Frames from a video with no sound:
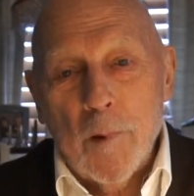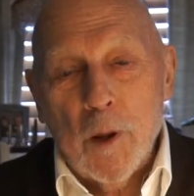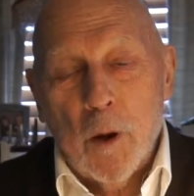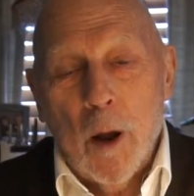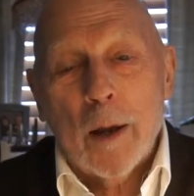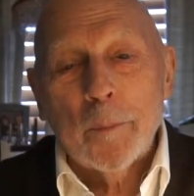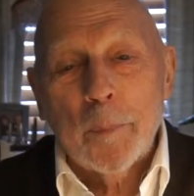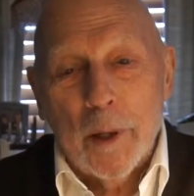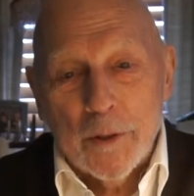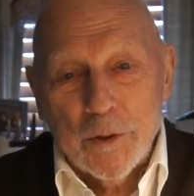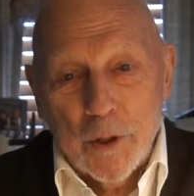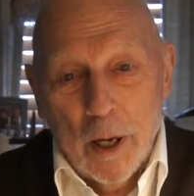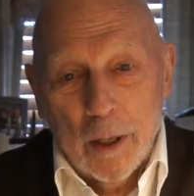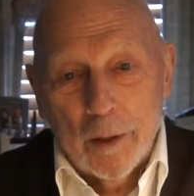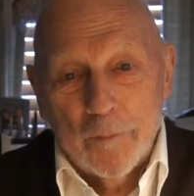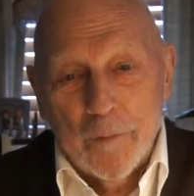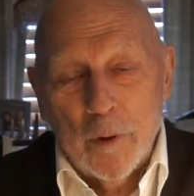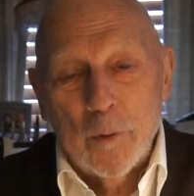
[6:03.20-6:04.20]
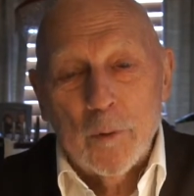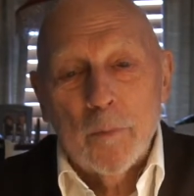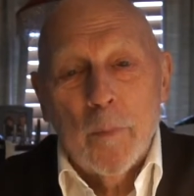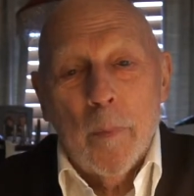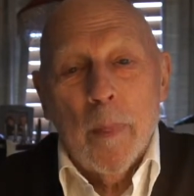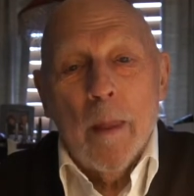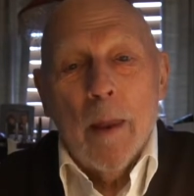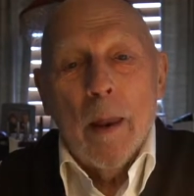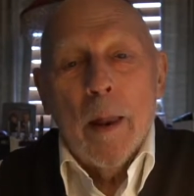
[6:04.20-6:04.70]
God bless all of you.
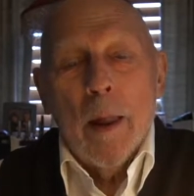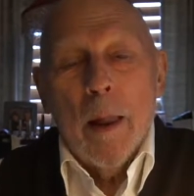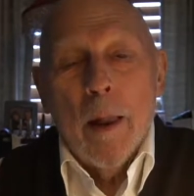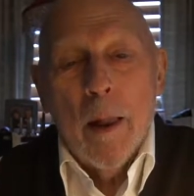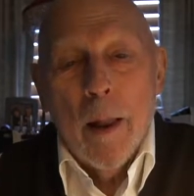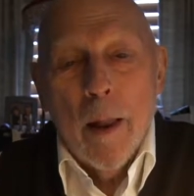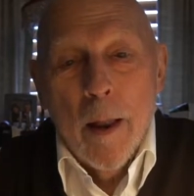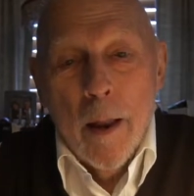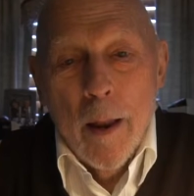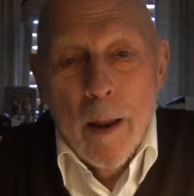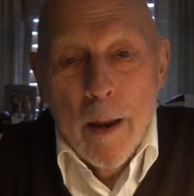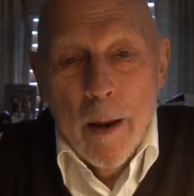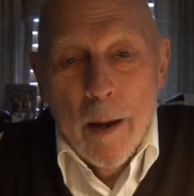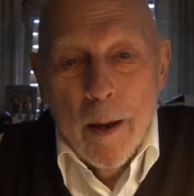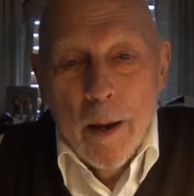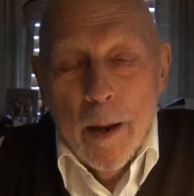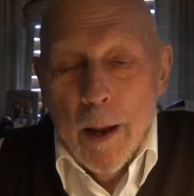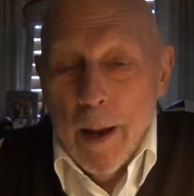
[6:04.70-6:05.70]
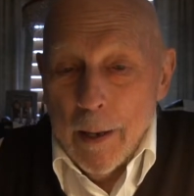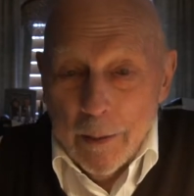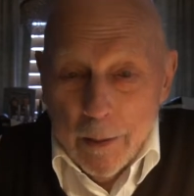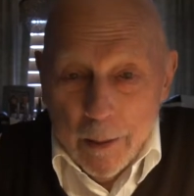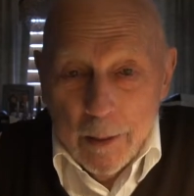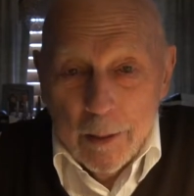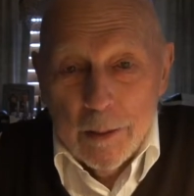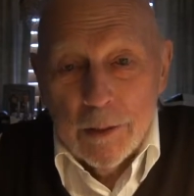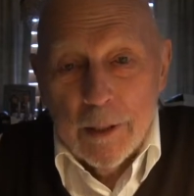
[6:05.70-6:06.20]
And
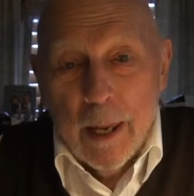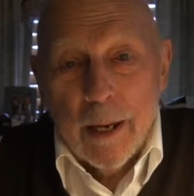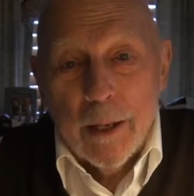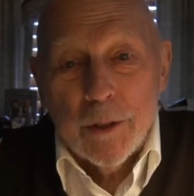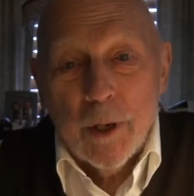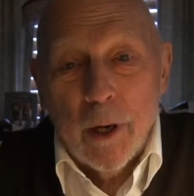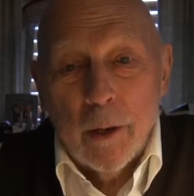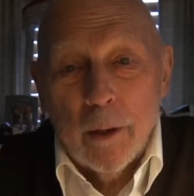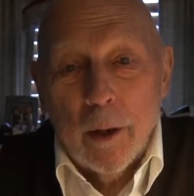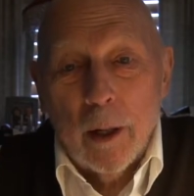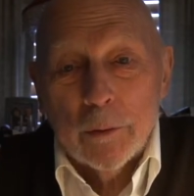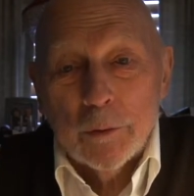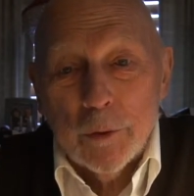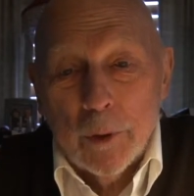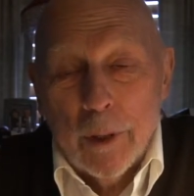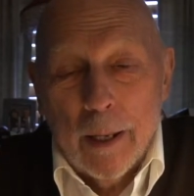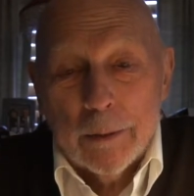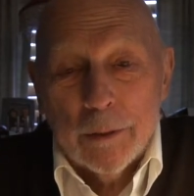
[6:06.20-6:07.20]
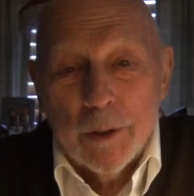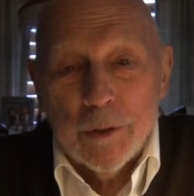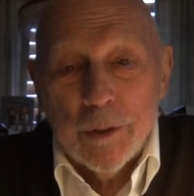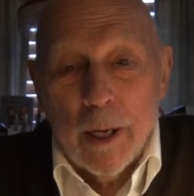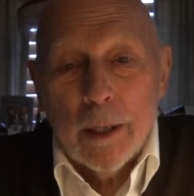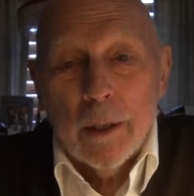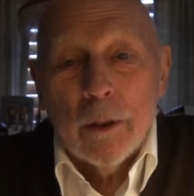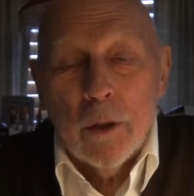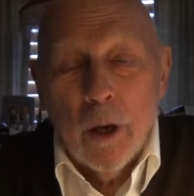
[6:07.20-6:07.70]
in these days, I'd also like to
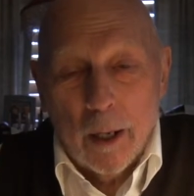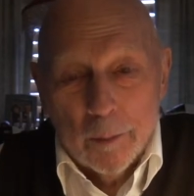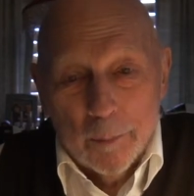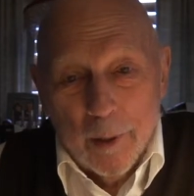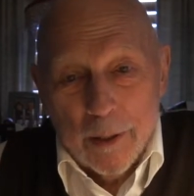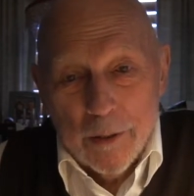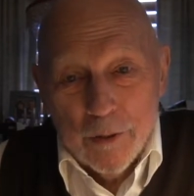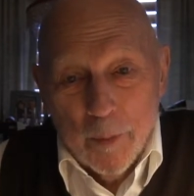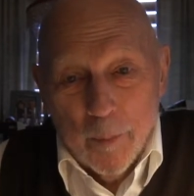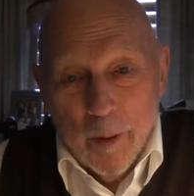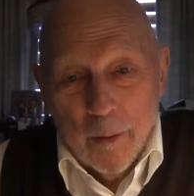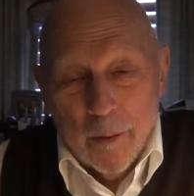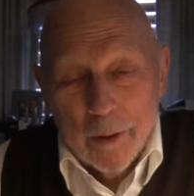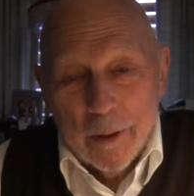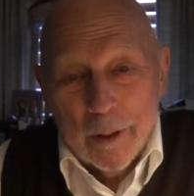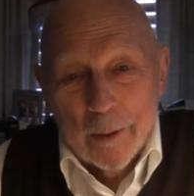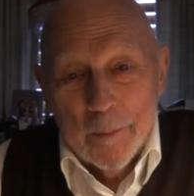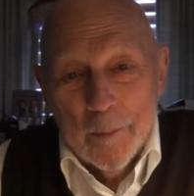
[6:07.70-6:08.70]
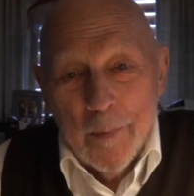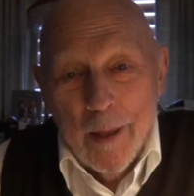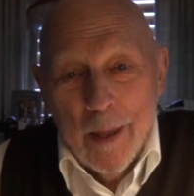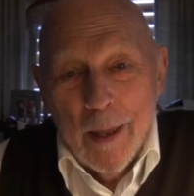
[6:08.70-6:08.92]
say, God bless America.